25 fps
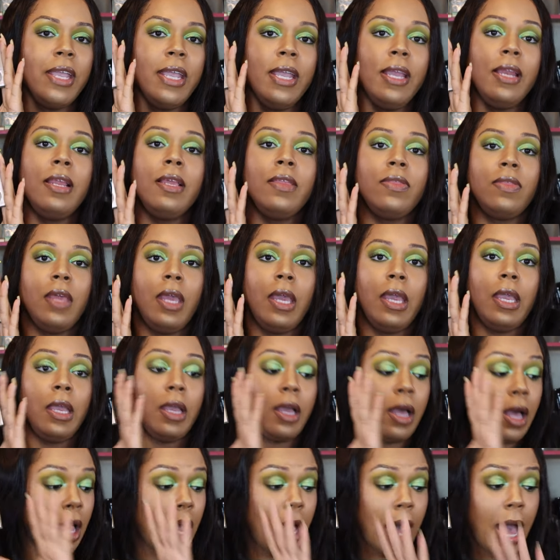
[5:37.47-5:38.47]

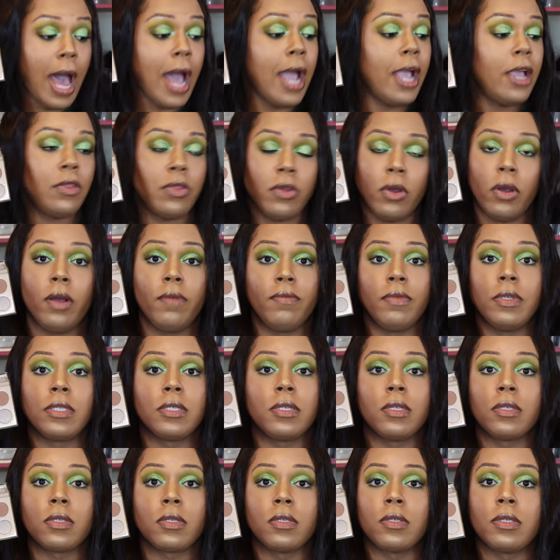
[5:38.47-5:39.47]
anything either of the
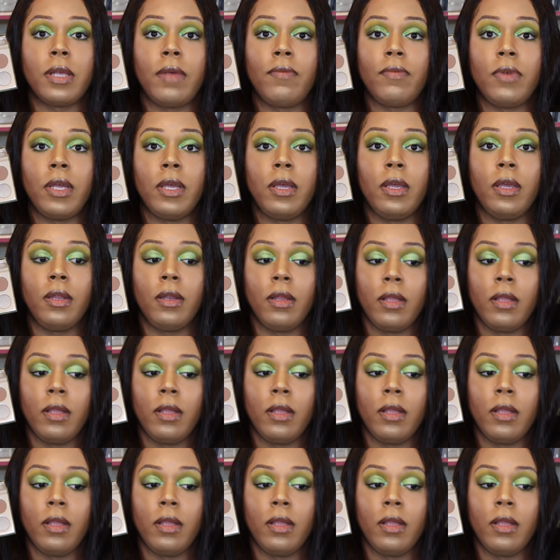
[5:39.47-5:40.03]
sisters have done.